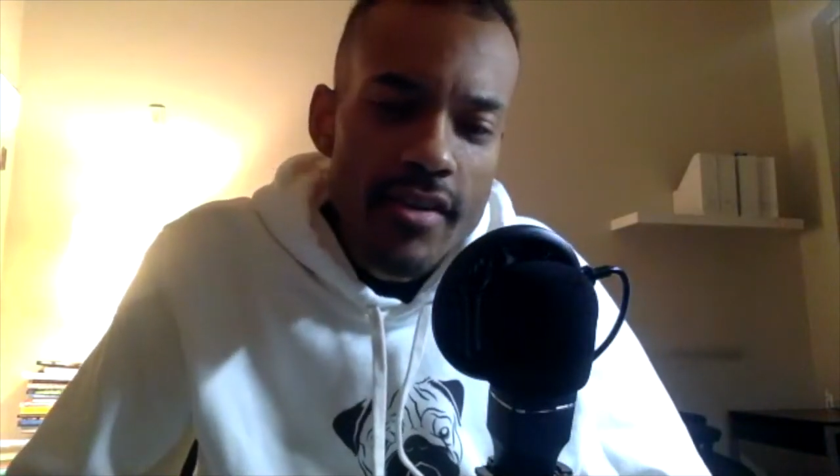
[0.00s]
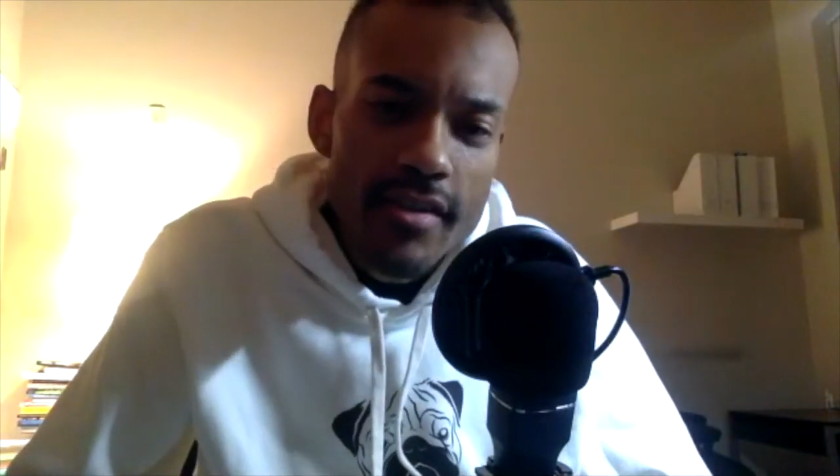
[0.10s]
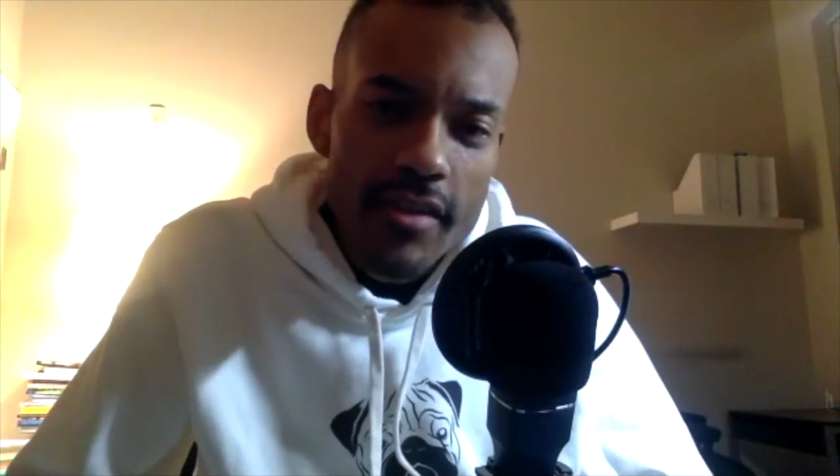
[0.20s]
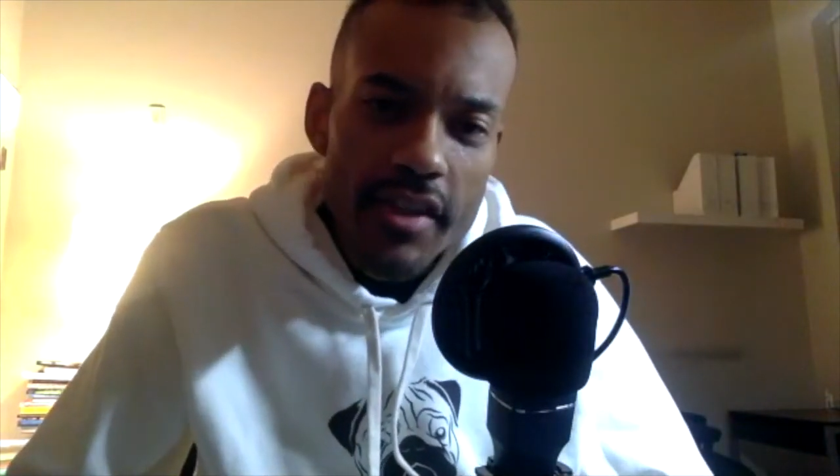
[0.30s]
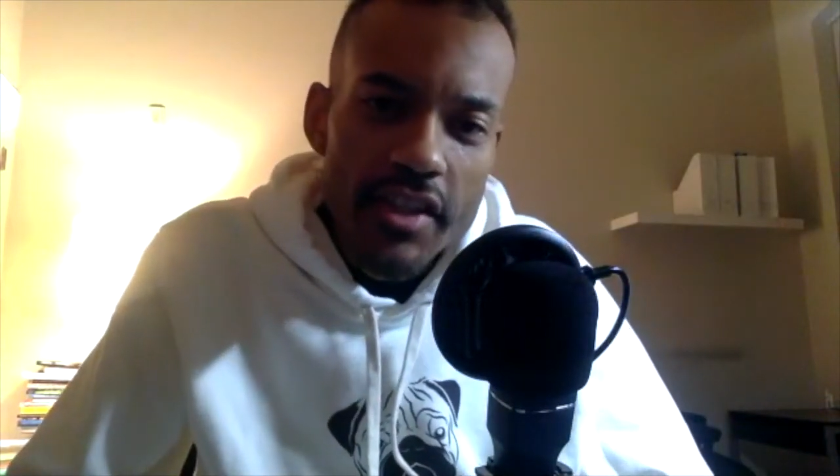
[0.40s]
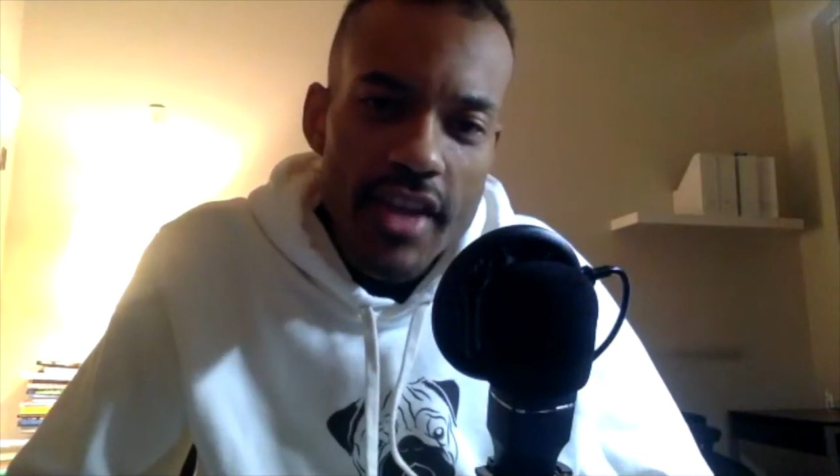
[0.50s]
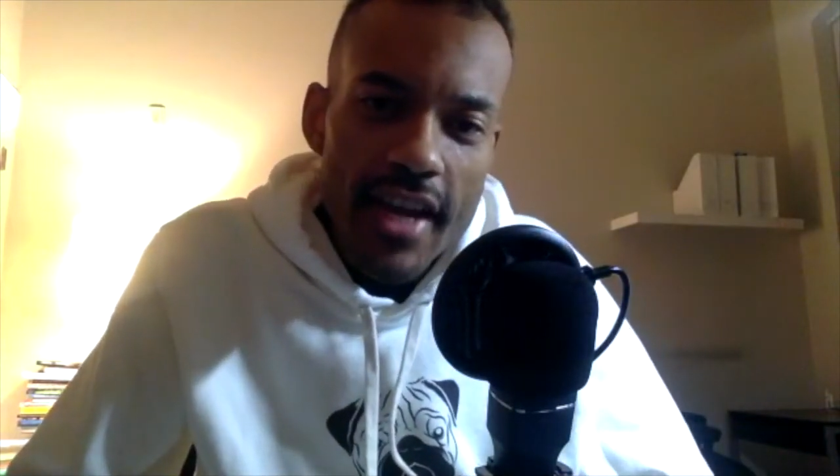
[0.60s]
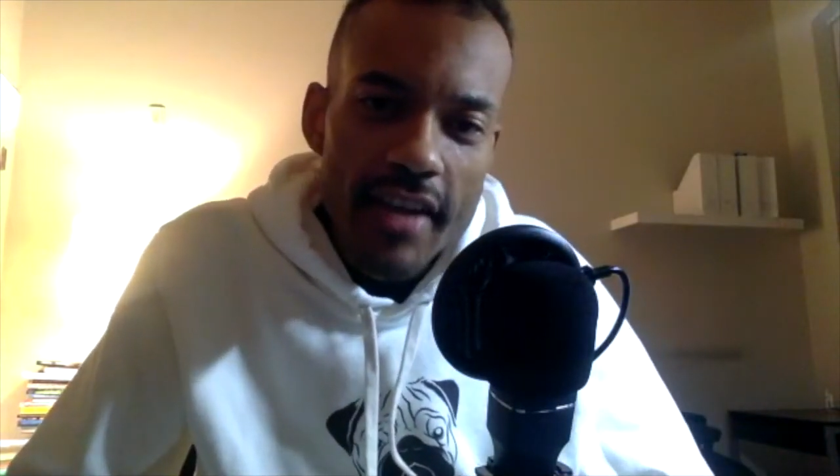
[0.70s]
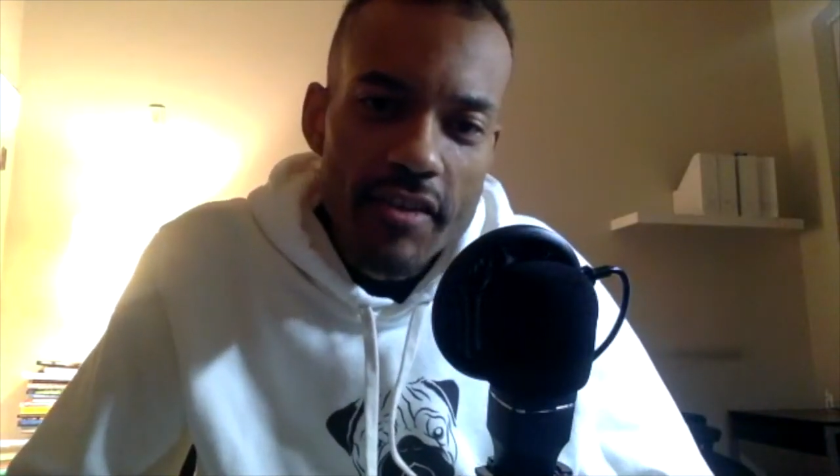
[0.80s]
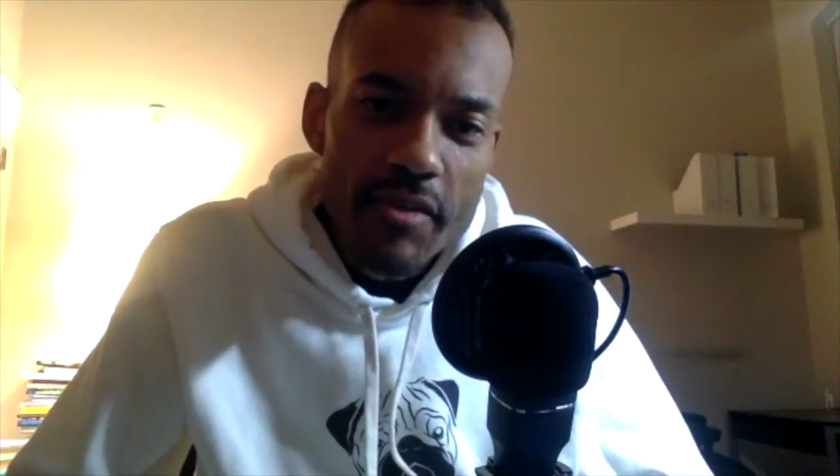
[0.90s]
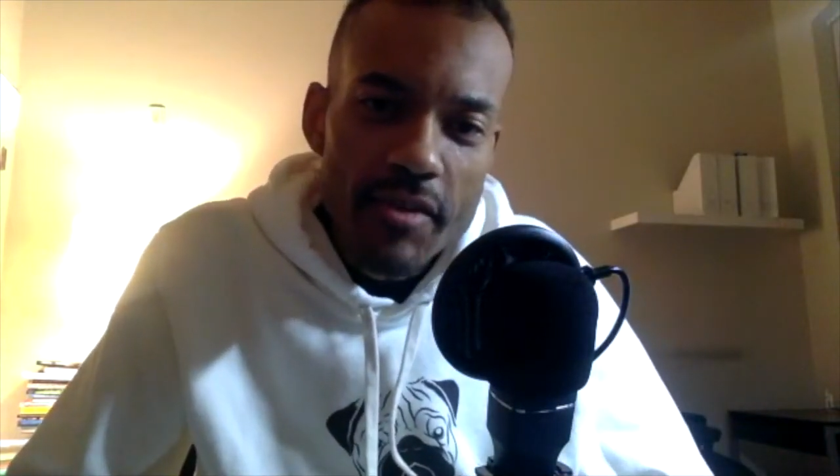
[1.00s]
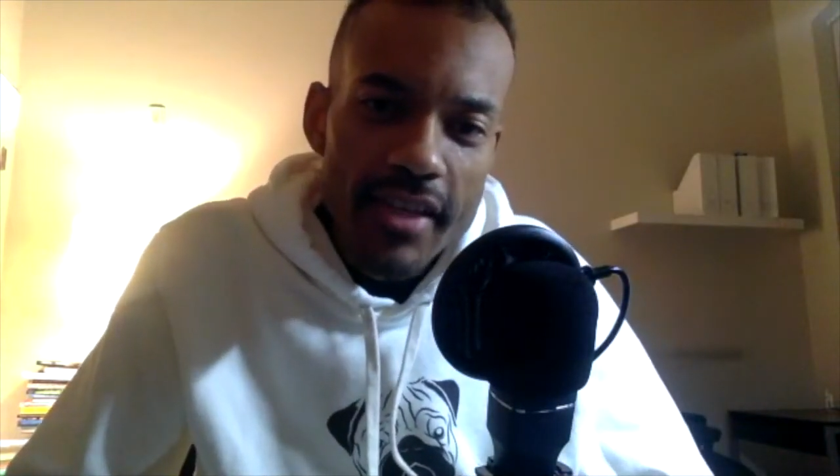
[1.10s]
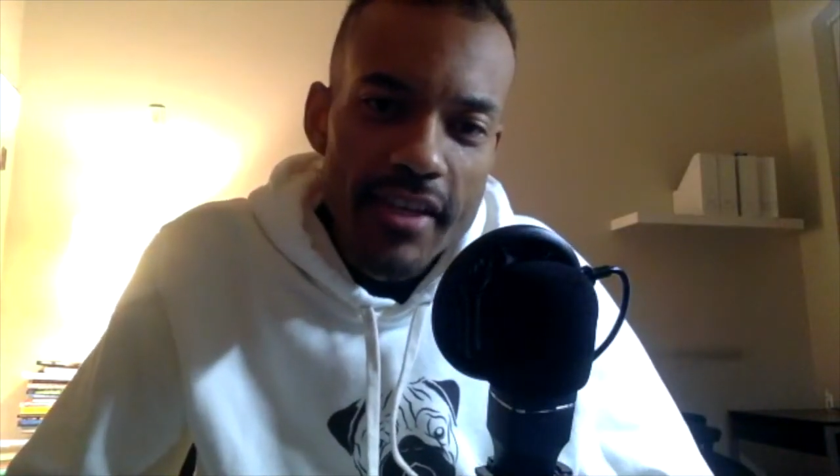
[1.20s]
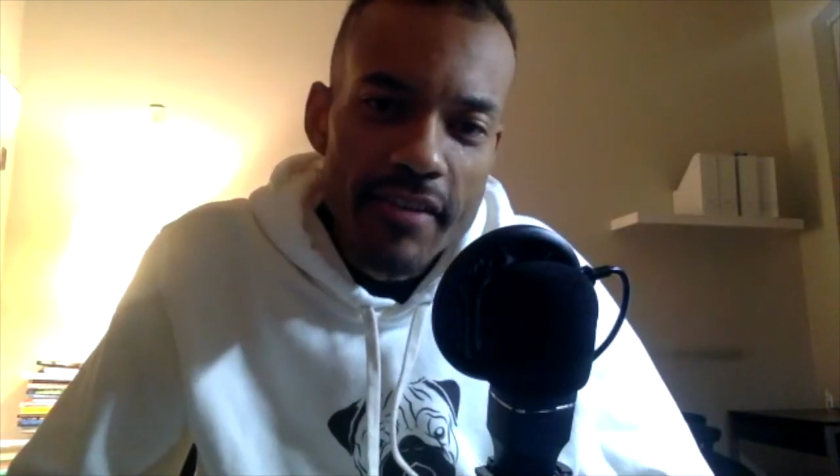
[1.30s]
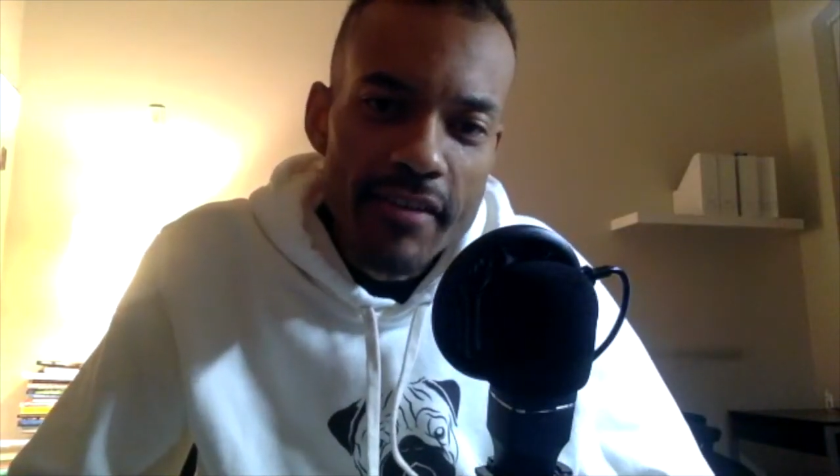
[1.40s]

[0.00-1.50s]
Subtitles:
or any shout outs you want to give?